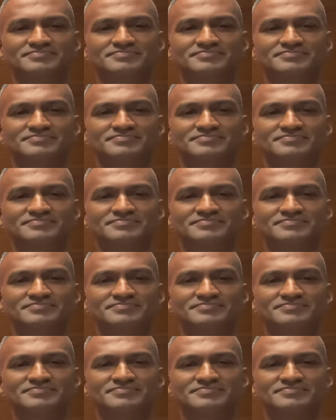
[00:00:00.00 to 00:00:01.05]

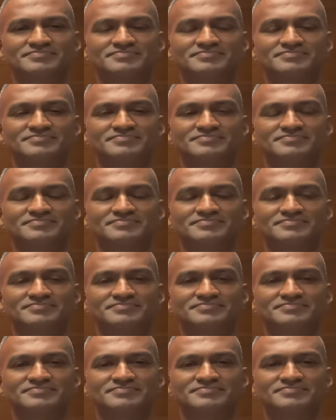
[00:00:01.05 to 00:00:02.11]

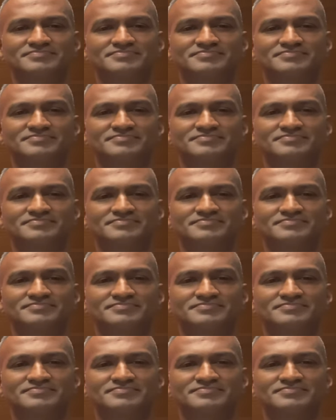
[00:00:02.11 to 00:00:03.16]

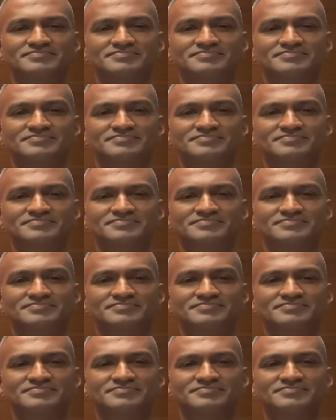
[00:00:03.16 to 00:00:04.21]

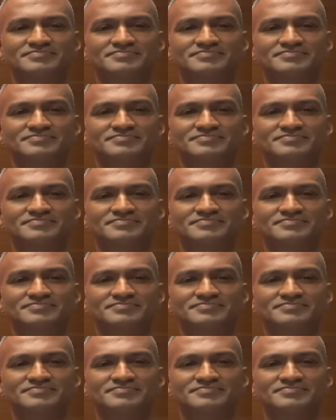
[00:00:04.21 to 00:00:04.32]
This person isn't speaking.